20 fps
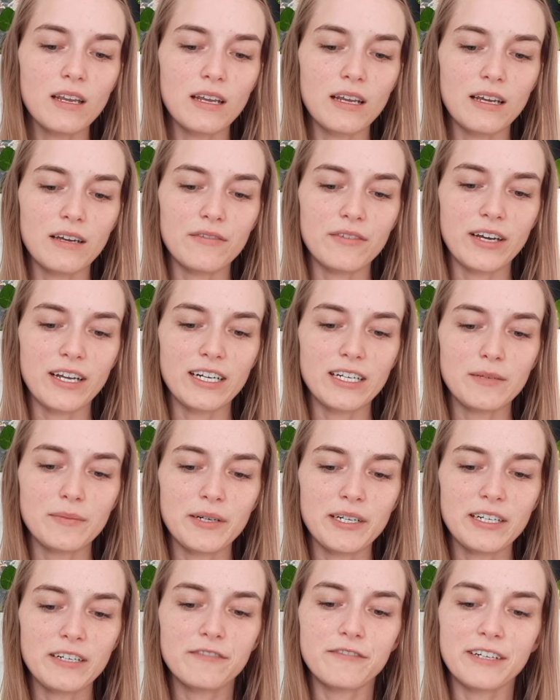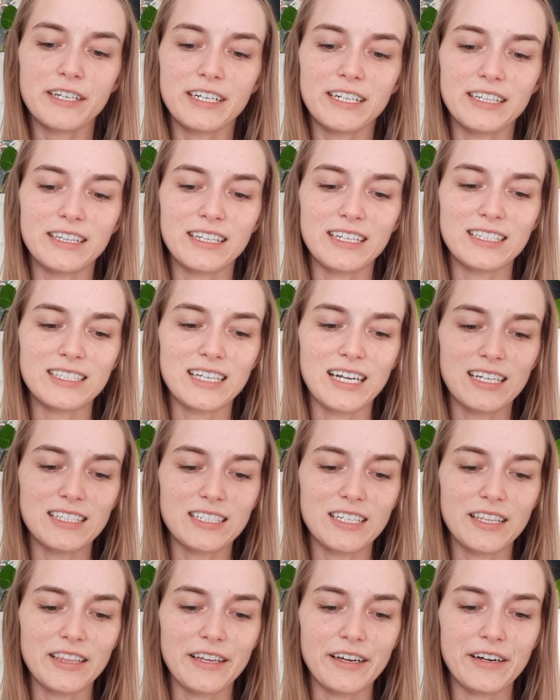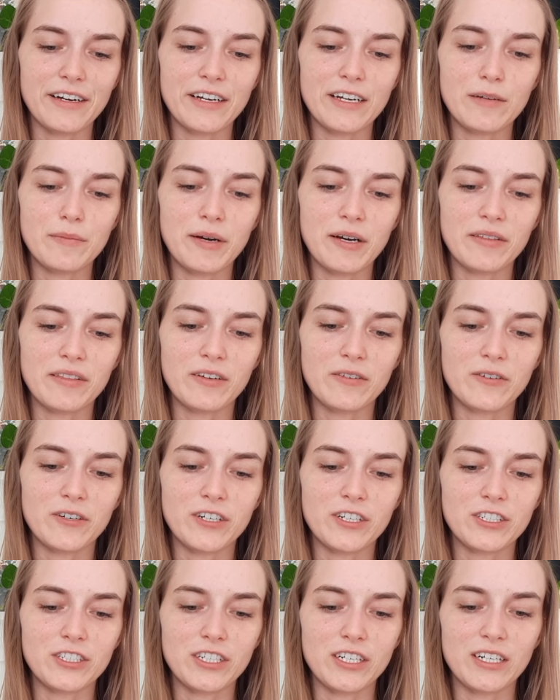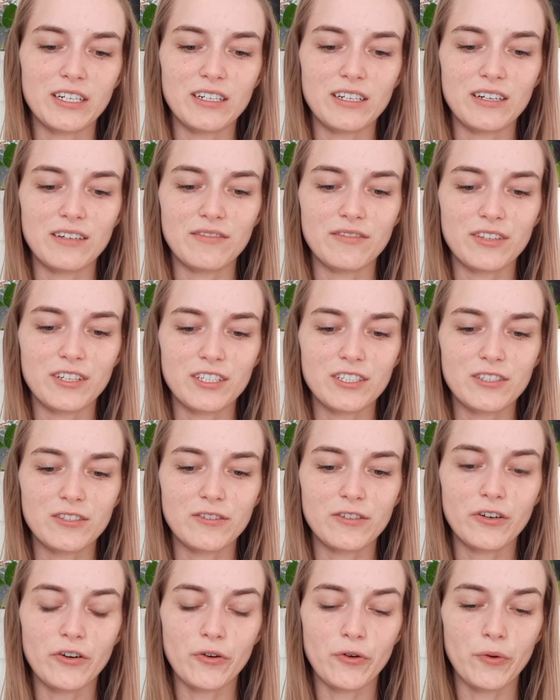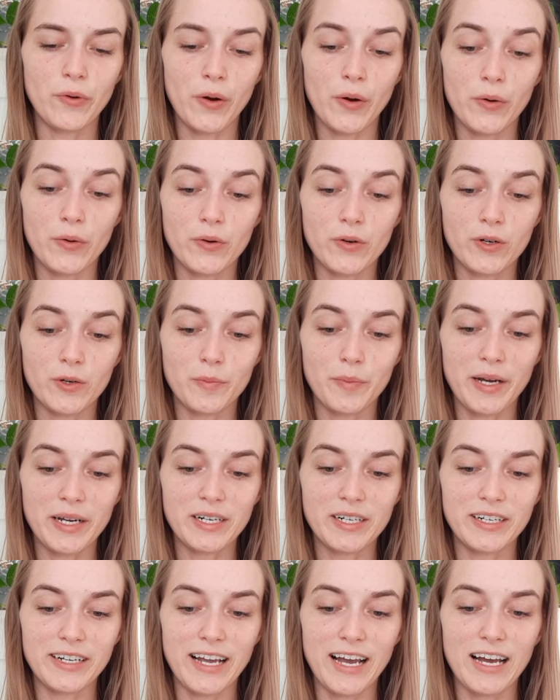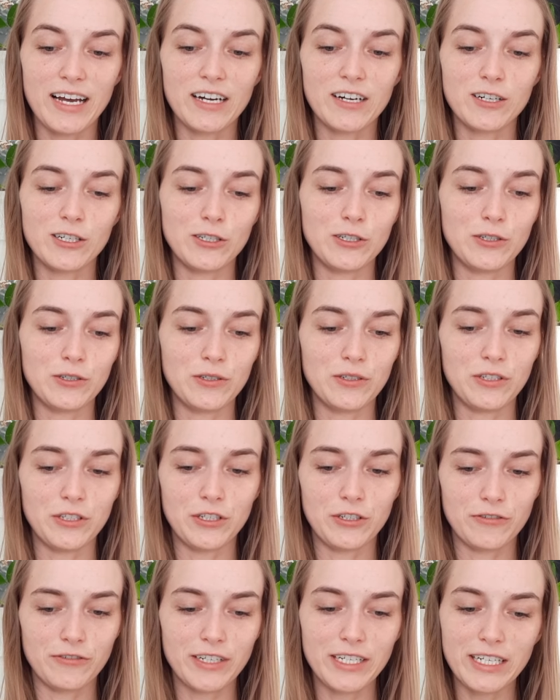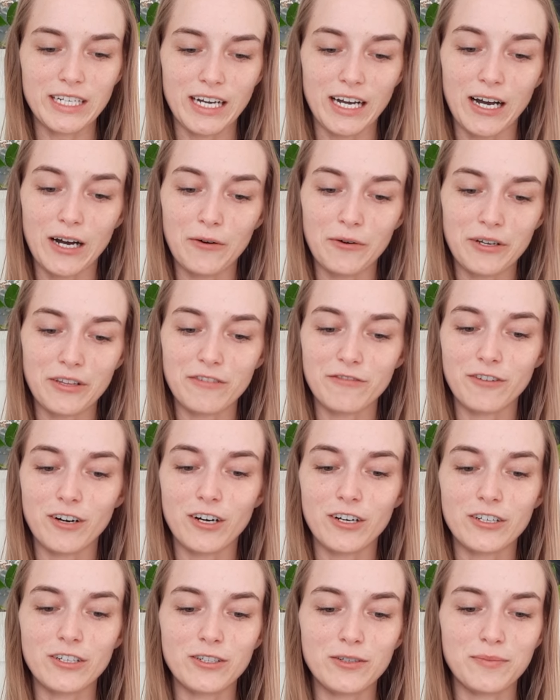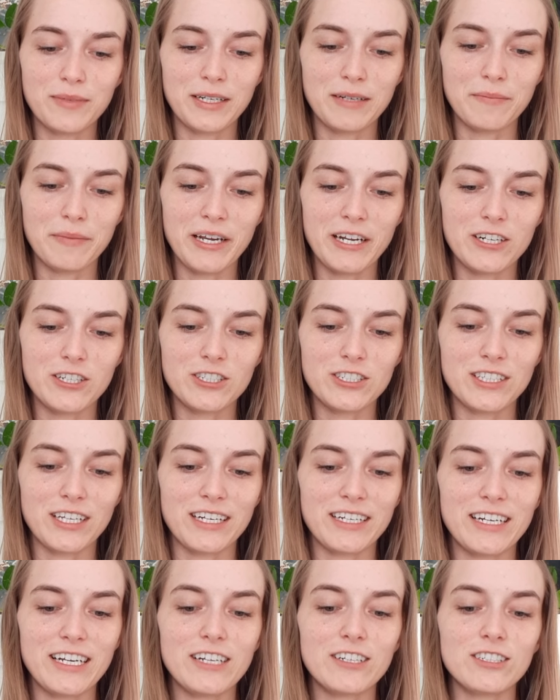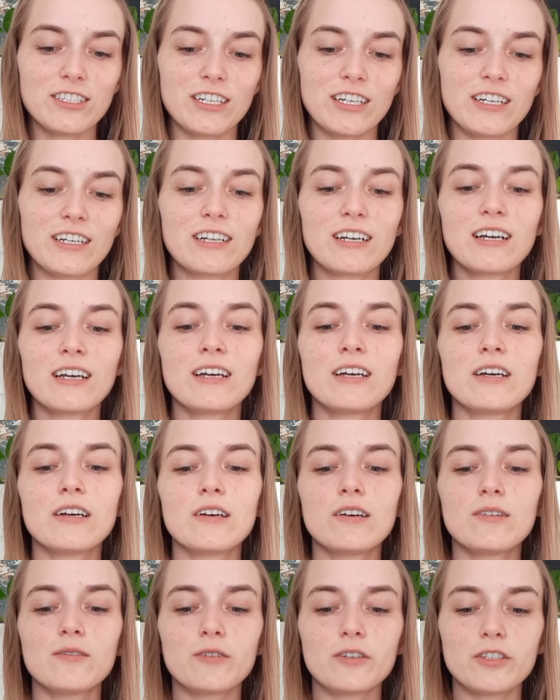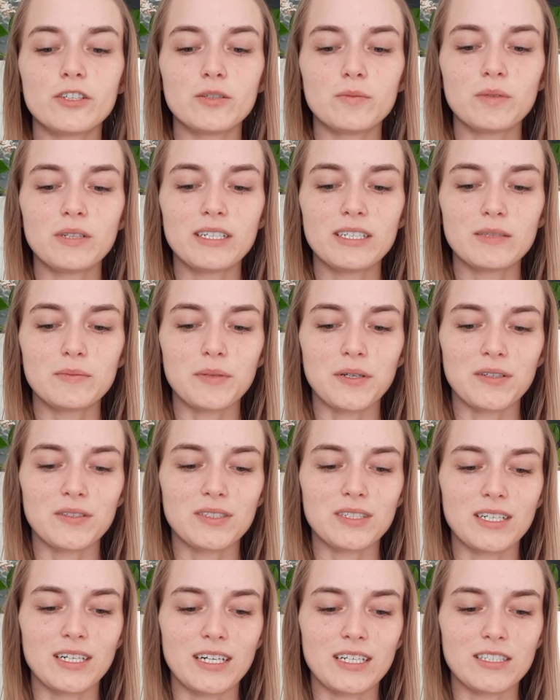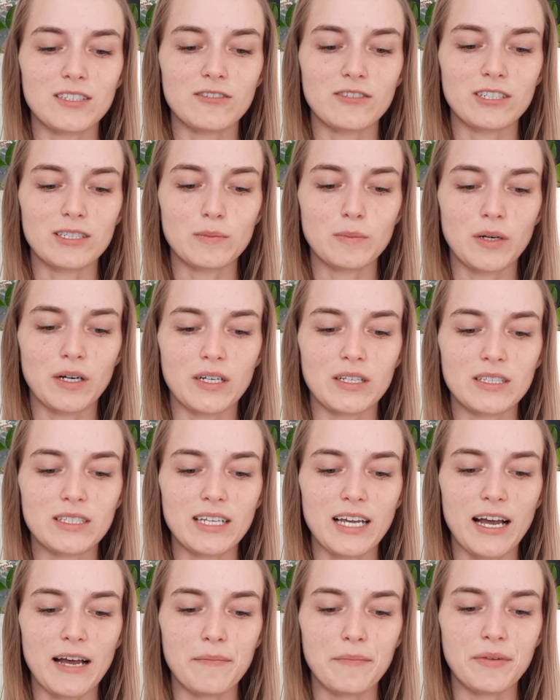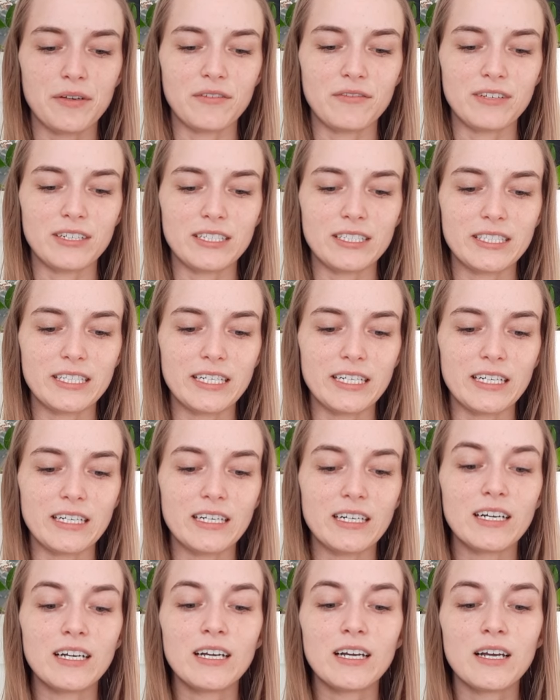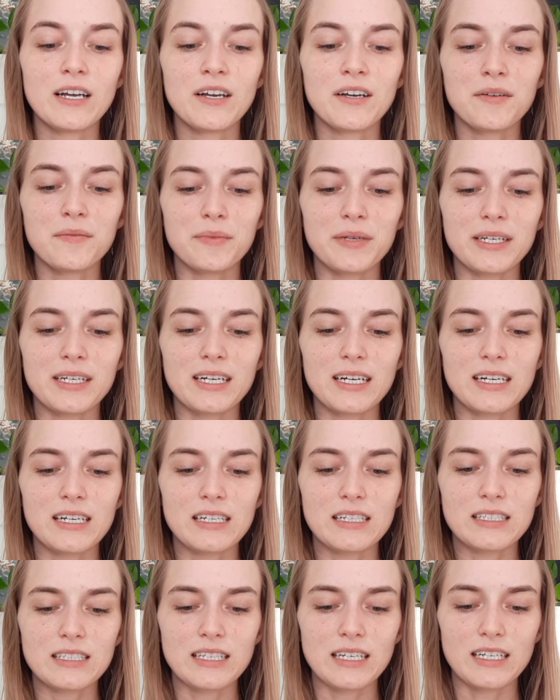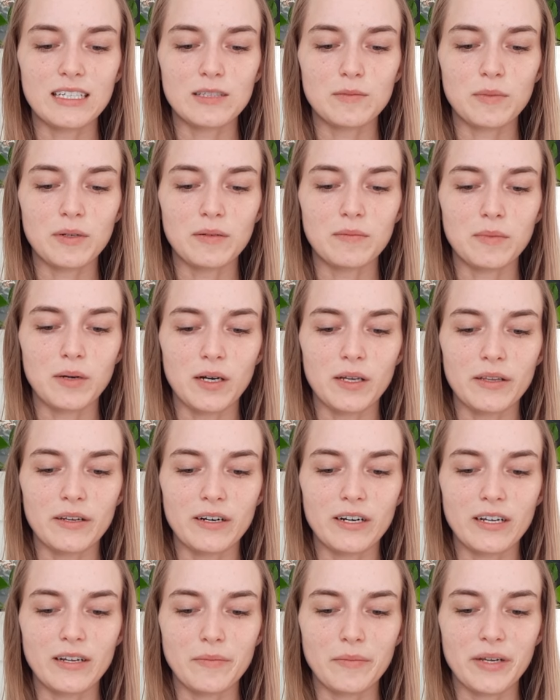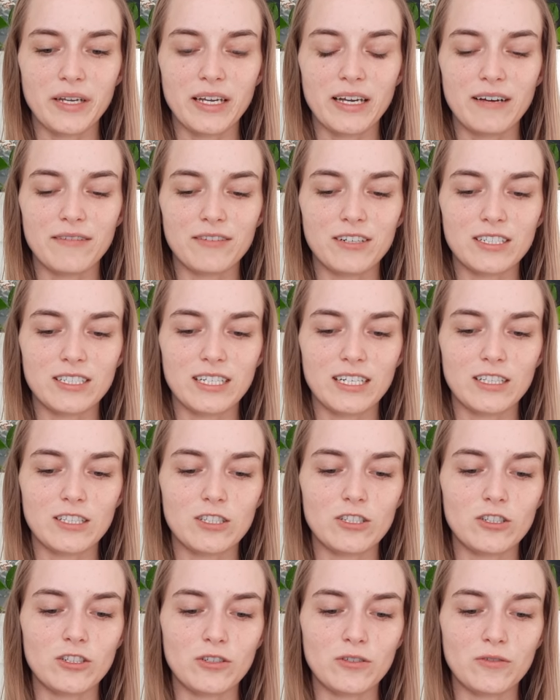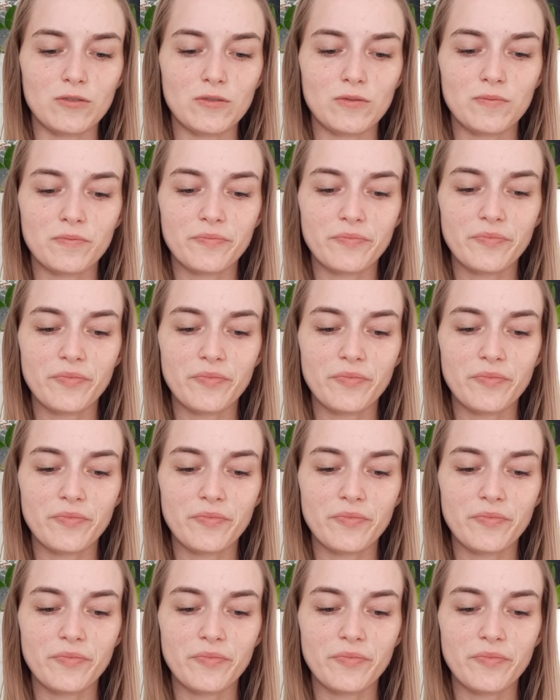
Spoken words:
If anybody reading this has a theory about the origin of the pseudo-quote, or better yet, a eureka with volume and page citation, would you please post it as a response at BBC, because it's been bothering me ever since June.